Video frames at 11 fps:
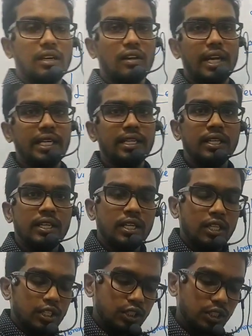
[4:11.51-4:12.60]
Alright,
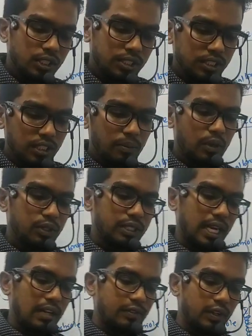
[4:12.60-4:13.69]
so this is about
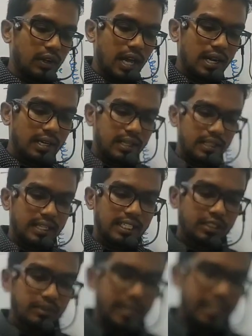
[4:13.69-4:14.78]
alveolar
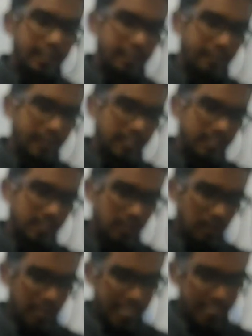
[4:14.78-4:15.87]
ducts, my dear friends.
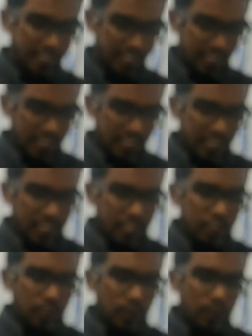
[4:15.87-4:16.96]
Alright,
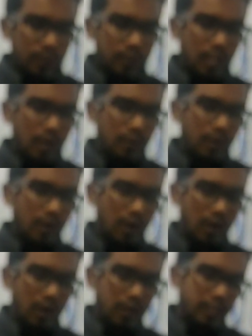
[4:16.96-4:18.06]
so
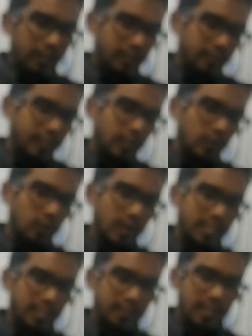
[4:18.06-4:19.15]
now we know
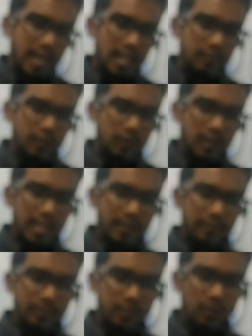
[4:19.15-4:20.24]
what is the
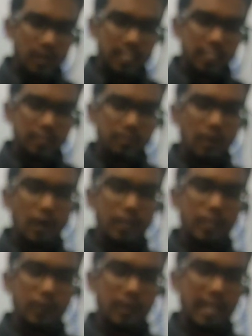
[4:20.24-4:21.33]
alveoli, what is
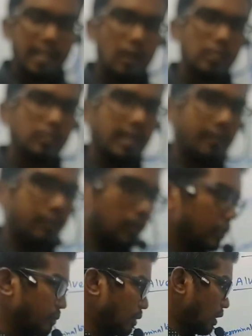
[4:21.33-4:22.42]
bronchiole, and also I have
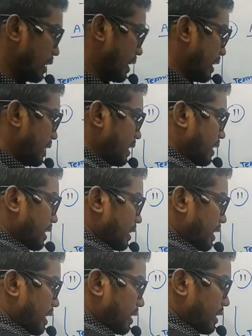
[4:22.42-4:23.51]
told you bronchi.
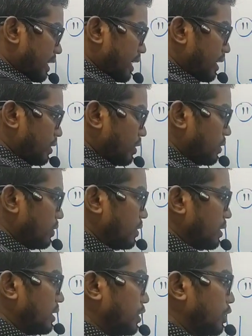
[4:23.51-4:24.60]
They are
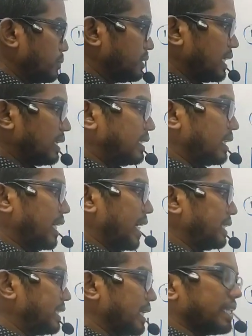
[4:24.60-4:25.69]
the tubes that
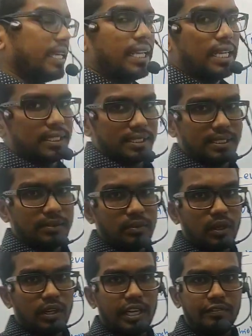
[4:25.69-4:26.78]
enter the lungs,
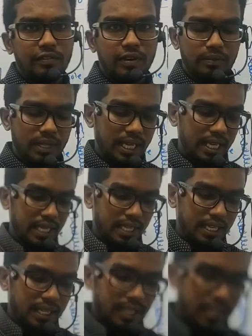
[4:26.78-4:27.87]
alright, from the
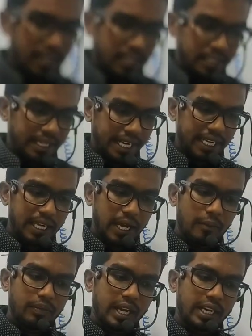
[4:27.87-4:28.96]

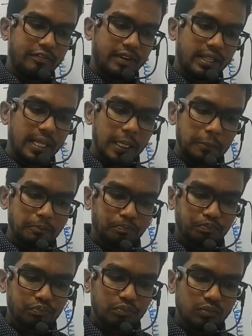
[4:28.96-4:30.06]
trachea. And further
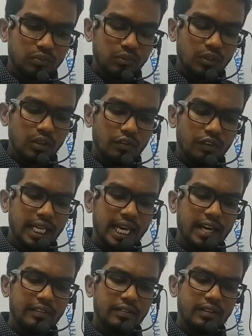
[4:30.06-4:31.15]
we
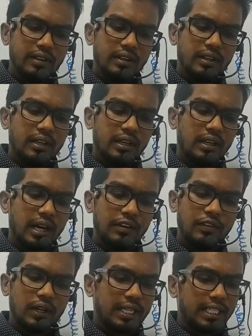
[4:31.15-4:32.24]
have
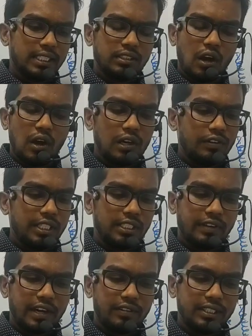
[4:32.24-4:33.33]
alveolar ducts. All
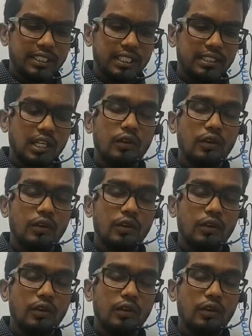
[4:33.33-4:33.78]
this we have discussed.